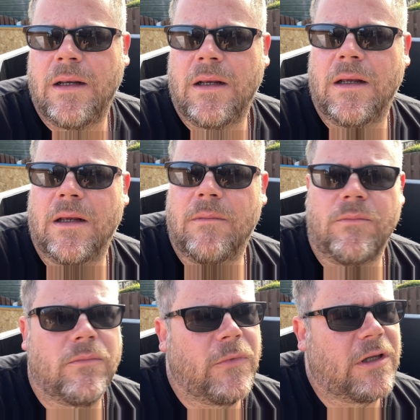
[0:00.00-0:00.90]

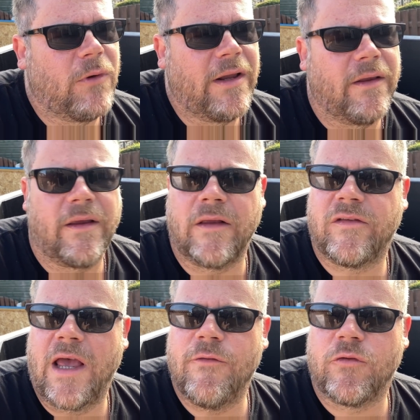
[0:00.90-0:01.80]
with the way that they could
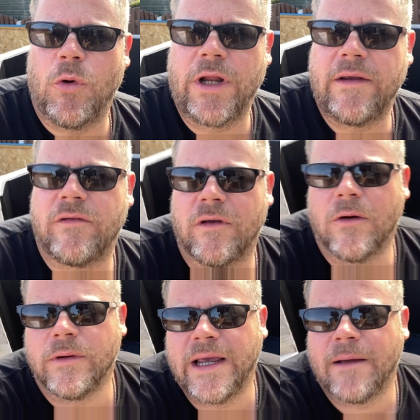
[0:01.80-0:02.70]
save us money.
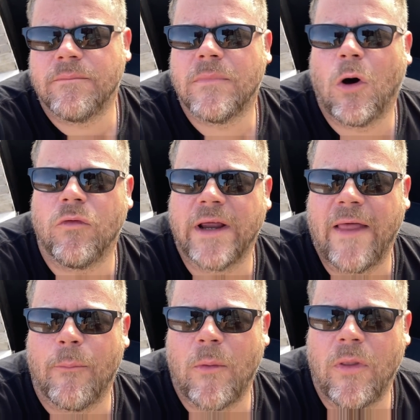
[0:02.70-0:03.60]
So yeah, hopefully get
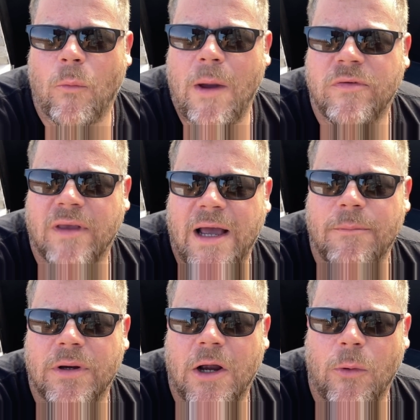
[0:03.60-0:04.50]
them up on the website,
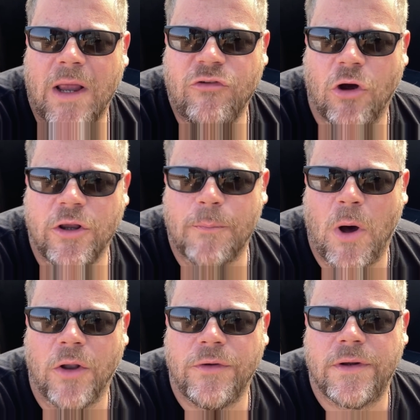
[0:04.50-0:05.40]
but I hope you enjoyed the
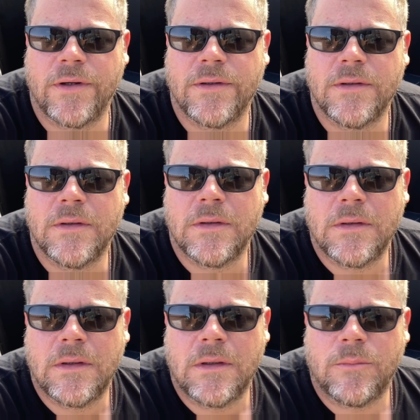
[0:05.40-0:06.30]
pond.
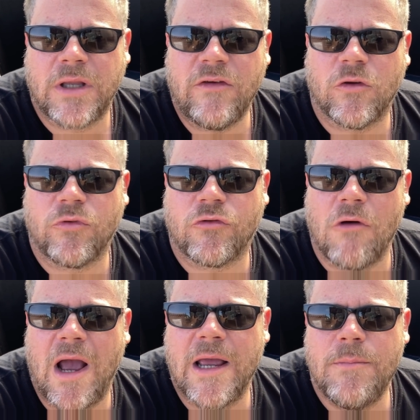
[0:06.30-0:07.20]
Please
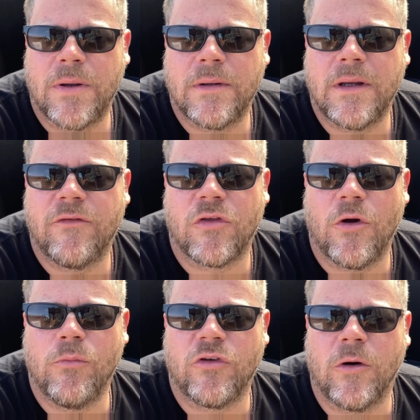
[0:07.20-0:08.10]
subscribe, give us a
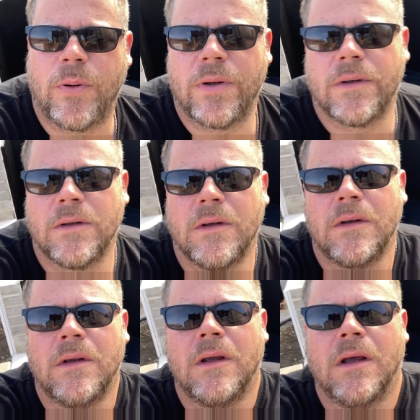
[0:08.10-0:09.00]
thumbs up,
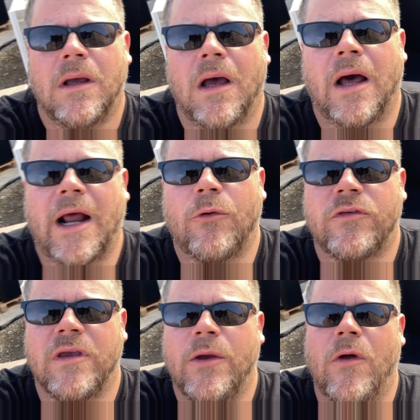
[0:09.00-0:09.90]
and I will
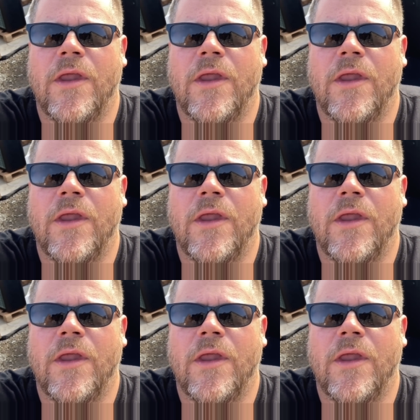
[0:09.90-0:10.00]
see you on the